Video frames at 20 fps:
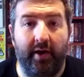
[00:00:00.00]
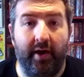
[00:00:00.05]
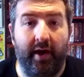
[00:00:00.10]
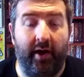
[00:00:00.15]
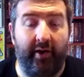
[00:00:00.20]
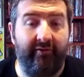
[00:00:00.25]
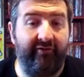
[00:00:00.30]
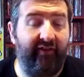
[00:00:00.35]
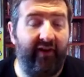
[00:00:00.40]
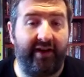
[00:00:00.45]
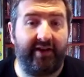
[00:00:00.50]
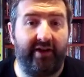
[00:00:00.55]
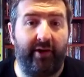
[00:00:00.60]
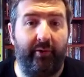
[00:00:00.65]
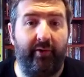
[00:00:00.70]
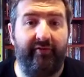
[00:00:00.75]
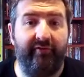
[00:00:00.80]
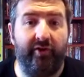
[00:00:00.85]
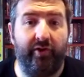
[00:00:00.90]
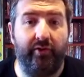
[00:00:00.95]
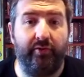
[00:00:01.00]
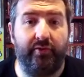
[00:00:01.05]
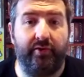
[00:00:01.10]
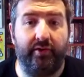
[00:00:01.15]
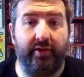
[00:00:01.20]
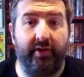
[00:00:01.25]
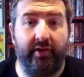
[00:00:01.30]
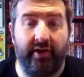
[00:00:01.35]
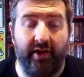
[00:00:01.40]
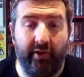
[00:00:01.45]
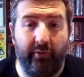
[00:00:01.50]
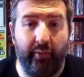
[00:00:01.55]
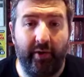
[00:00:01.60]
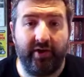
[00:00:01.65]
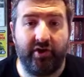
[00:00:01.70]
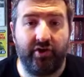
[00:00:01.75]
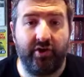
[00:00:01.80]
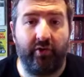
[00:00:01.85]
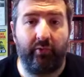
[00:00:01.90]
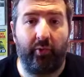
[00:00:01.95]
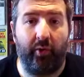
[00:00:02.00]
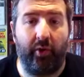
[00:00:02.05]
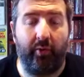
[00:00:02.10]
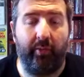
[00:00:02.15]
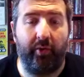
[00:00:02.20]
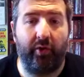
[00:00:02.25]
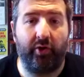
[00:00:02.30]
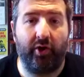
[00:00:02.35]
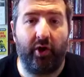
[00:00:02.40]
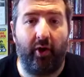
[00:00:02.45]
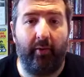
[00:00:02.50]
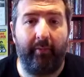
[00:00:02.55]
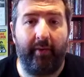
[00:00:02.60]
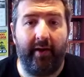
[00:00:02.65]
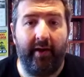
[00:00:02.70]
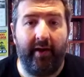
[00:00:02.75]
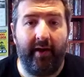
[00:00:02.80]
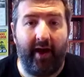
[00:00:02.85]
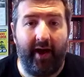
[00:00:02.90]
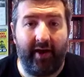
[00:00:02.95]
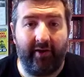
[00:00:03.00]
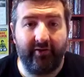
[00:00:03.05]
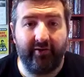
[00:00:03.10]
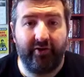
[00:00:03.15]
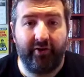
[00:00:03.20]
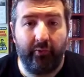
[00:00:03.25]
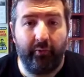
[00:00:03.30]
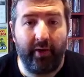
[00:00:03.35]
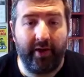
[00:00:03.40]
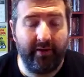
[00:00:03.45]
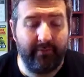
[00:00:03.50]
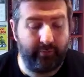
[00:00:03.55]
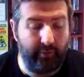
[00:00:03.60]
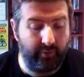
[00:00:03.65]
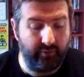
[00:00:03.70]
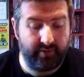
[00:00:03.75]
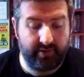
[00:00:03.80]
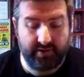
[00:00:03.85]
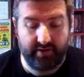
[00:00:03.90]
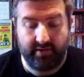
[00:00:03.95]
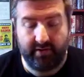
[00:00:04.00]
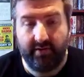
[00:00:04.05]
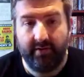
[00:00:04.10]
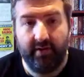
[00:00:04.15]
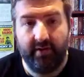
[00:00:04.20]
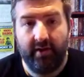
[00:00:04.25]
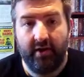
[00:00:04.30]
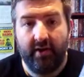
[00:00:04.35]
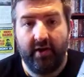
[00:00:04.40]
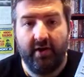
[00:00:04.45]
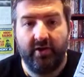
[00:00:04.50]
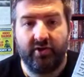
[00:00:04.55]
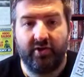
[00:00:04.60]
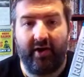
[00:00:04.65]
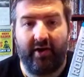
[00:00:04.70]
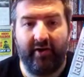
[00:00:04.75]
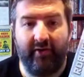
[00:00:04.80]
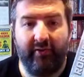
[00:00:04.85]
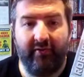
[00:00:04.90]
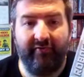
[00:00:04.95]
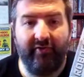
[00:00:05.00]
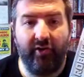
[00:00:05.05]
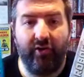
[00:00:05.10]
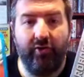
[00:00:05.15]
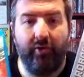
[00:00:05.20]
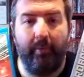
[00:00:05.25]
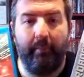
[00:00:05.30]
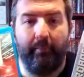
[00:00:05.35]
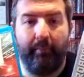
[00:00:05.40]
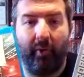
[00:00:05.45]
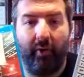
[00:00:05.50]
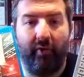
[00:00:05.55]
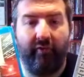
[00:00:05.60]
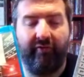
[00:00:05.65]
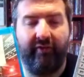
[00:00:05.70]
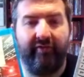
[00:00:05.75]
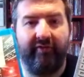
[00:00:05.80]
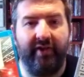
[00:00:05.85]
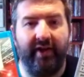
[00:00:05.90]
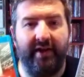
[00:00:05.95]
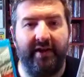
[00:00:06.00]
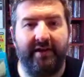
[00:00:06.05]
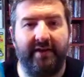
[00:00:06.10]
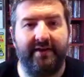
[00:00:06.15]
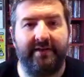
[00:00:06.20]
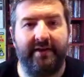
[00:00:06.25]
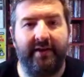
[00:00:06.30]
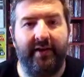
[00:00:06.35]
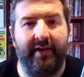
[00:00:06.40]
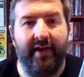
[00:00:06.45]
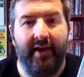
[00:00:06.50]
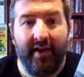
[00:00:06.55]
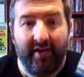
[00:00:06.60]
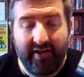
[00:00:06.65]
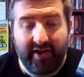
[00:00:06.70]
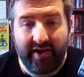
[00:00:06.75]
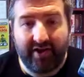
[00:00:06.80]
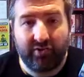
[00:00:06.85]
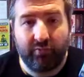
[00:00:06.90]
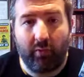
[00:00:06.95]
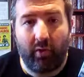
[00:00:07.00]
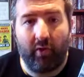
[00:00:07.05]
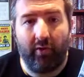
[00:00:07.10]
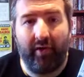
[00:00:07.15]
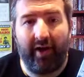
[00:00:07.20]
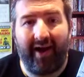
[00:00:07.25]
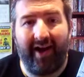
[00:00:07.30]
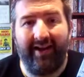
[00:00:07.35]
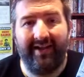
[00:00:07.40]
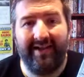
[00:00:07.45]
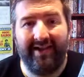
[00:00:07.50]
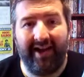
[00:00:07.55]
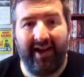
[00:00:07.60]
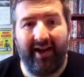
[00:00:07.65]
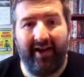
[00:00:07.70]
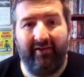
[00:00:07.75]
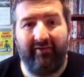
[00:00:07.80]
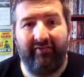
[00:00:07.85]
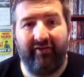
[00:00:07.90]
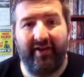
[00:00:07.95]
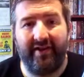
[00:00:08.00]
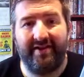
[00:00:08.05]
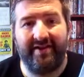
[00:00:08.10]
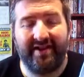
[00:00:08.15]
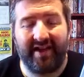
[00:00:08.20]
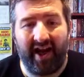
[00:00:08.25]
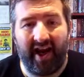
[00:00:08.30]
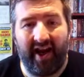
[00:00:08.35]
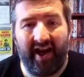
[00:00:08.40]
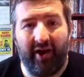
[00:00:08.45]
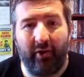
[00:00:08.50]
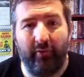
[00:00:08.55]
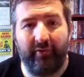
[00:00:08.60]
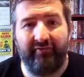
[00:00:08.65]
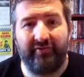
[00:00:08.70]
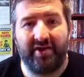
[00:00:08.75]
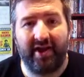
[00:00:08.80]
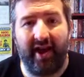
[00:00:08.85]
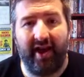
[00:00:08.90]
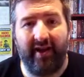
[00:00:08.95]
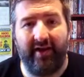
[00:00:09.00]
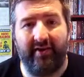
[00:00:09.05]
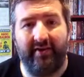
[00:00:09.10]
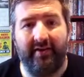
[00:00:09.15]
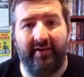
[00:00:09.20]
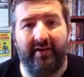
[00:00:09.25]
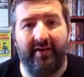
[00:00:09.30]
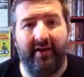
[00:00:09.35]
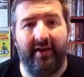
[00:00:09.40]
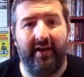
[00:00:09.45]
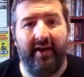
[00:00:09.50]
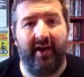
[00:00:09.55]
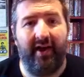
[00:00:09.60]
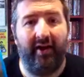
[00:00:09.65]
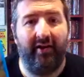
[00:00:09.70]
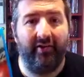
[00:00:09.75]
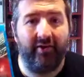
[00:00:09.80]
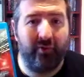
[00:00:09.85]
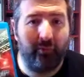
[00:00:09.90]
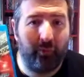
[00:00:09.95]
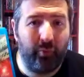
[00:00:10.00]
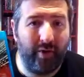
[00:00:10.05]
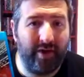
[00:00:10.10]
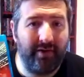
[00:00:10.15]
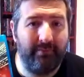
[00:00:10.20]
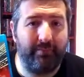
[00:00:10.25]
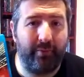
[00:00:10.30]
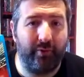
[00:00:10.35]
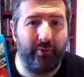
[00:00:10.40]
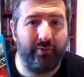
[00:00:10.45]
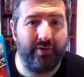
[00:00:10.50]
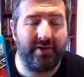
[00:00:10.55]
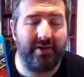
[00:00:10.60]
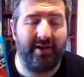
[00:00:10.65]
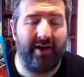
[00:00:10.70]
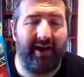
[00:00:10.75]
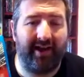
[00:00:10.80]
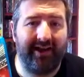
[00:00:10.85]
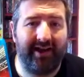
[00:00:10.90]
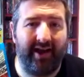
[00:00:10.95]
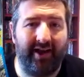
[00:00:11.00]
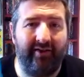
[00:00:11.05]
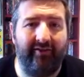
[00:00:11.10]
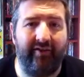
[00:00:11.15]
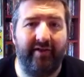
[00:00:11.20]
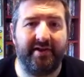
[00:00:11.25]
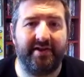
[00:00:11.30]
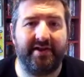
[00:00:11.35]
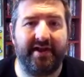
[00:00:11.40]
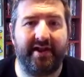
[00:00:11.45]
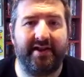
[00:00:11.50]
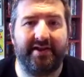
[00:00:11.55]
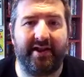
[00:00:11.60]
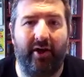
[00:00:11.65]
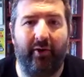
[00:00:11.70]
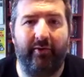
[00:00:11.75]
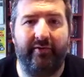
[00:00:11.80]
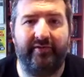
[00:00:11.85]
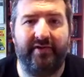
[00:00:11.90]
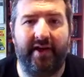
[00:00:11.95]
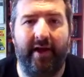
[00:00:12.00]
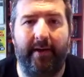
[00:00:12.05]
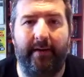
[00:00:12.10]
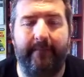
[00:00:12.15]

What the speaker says: In fact, I reviewed the original RoboCop and the reboot. So I reviewed both of these. This one I gave 10 out of 10 and the reboot I gave 6 out of 10.